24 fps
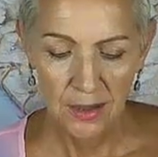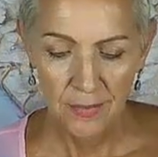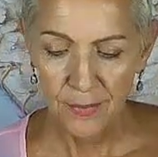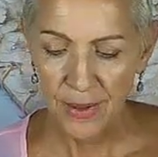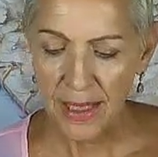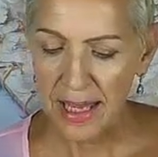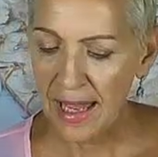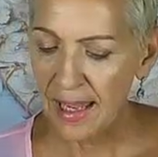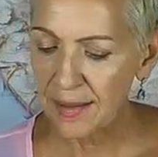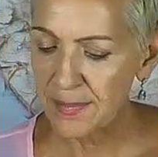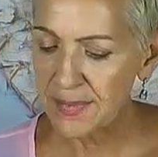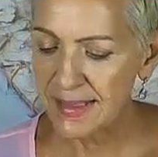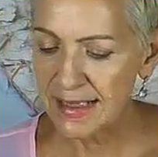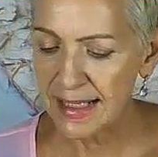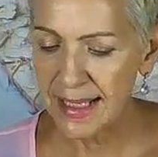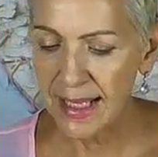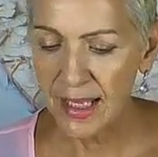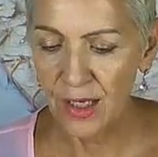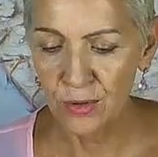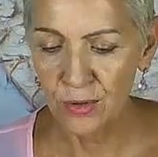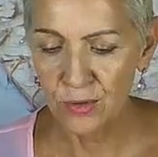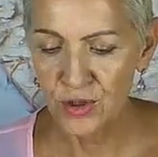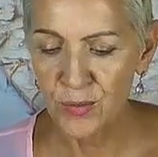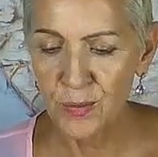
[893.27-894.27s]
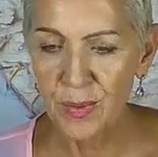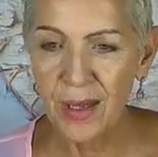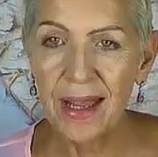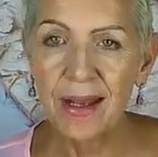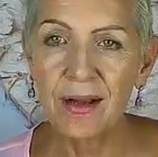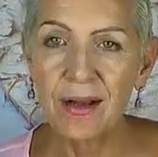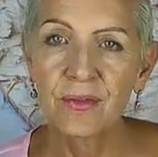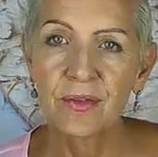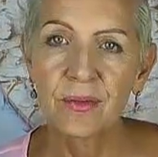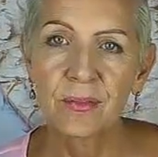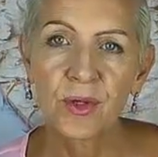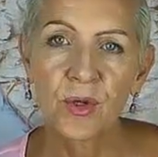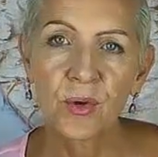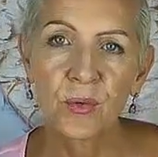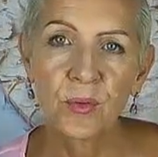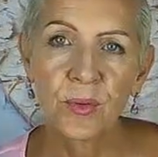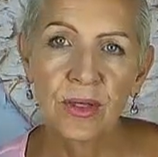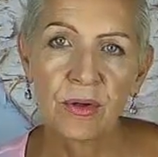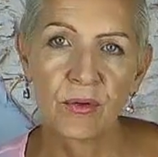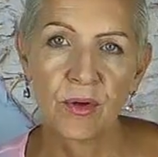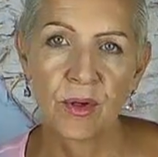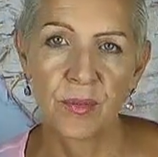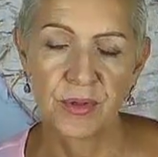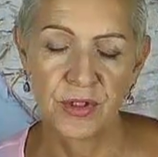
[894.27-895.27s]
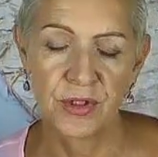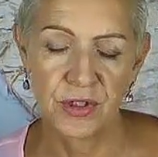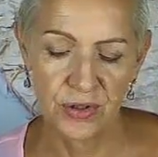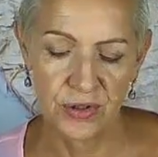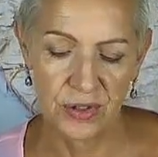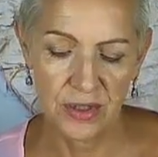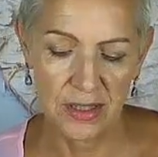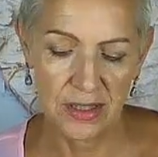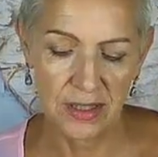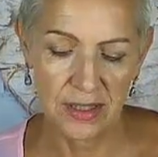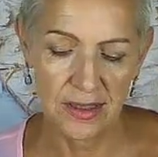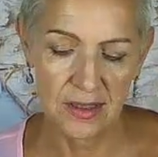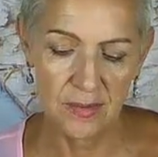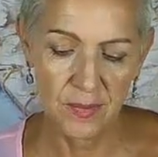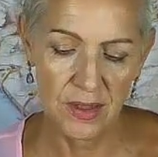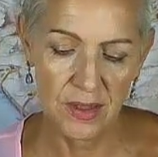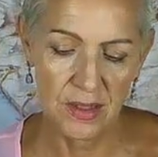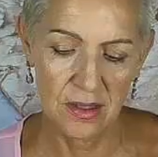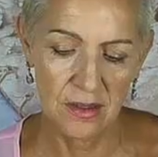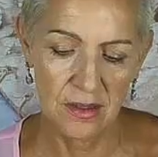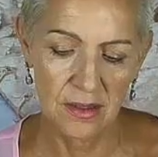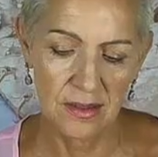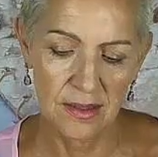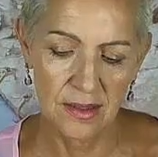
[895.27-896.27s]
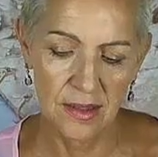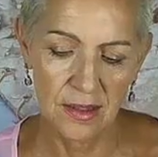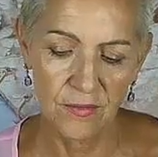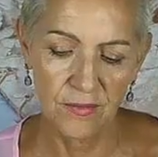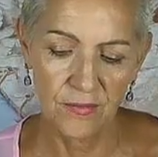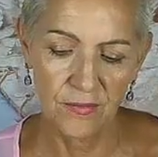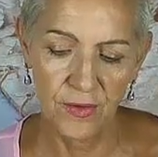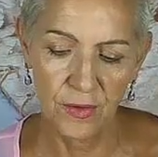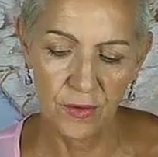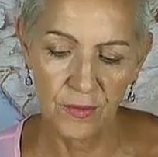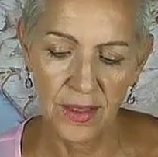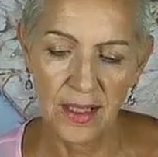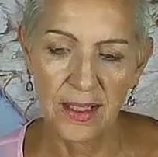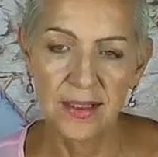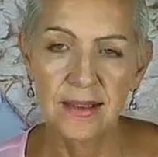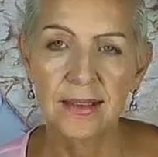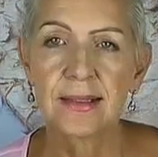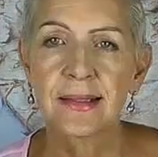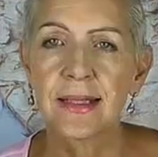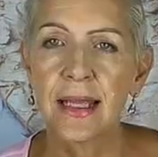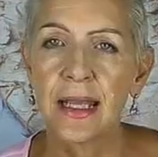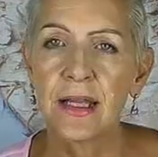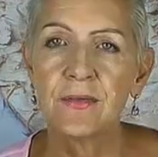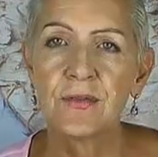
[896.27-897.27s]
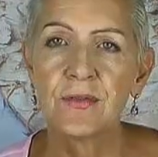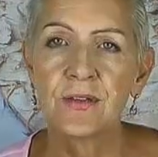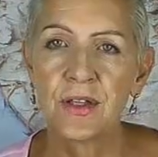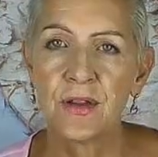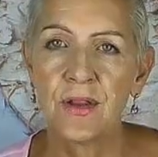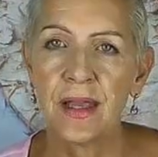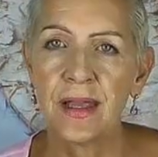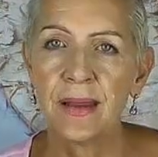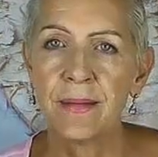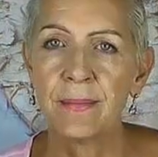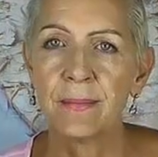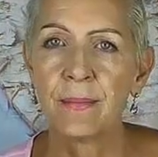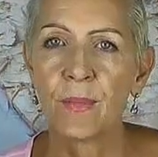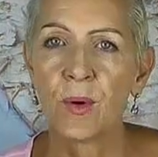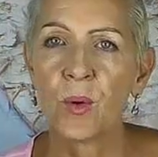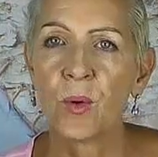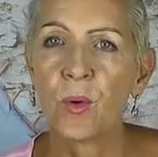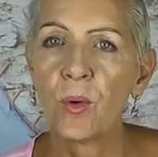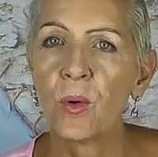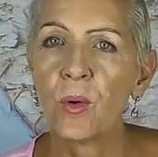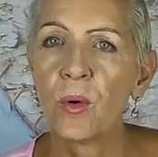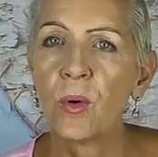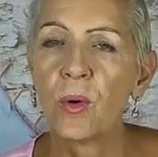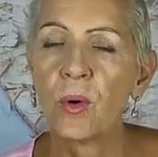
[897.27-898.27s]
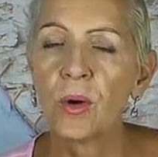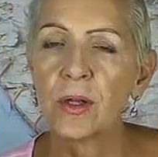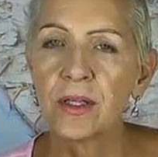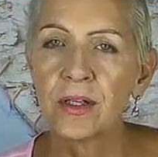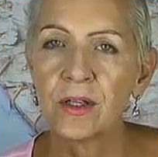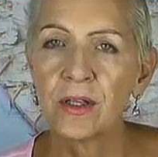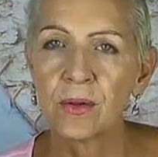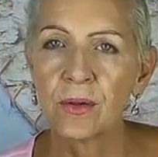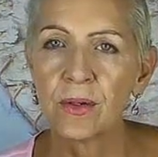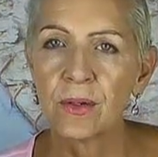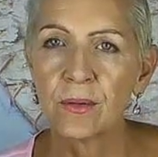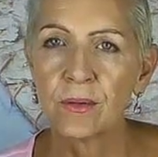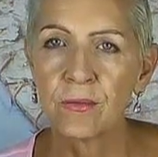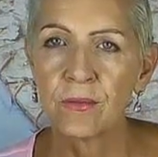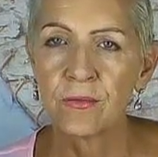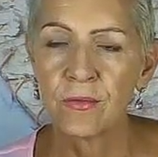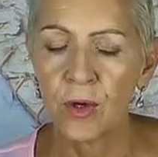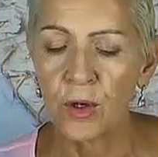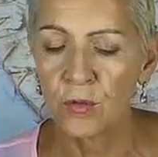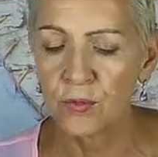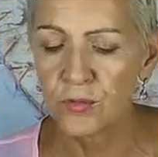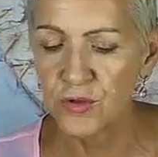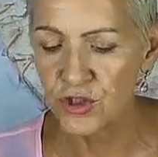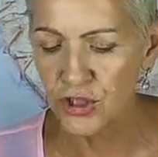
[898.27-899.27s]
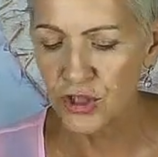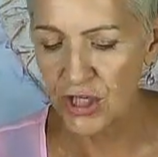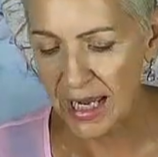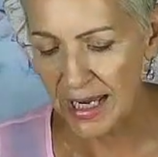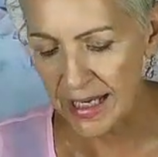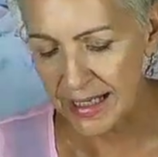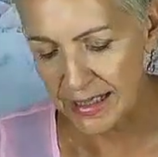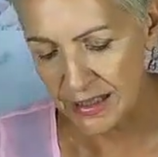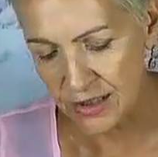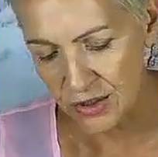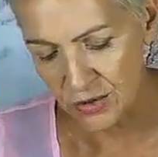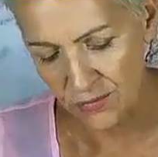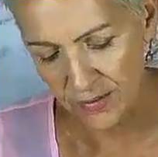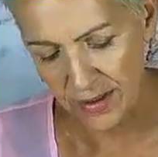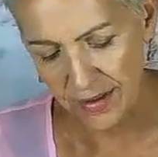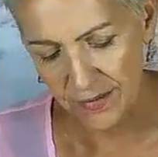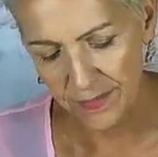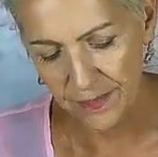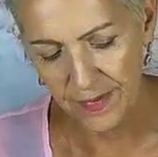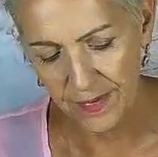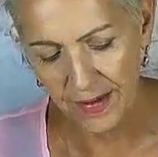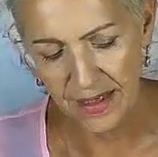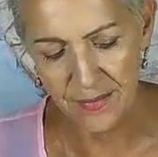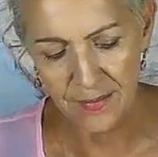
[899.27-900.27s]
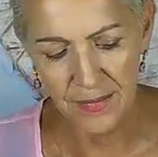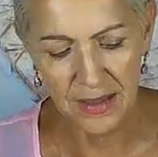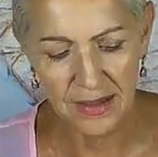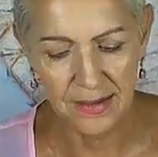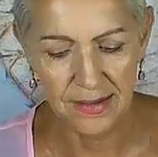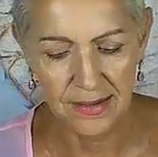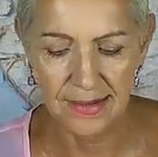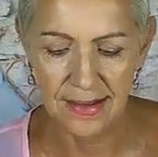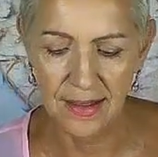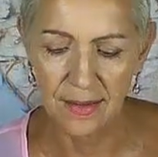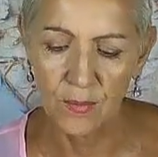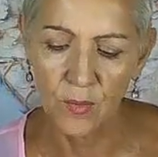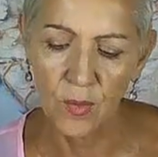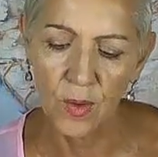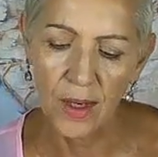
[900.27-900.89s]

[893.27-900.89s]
perhaps they held you back from career opportunities because it felt unsafe to them, or, you know, it involved change around them in some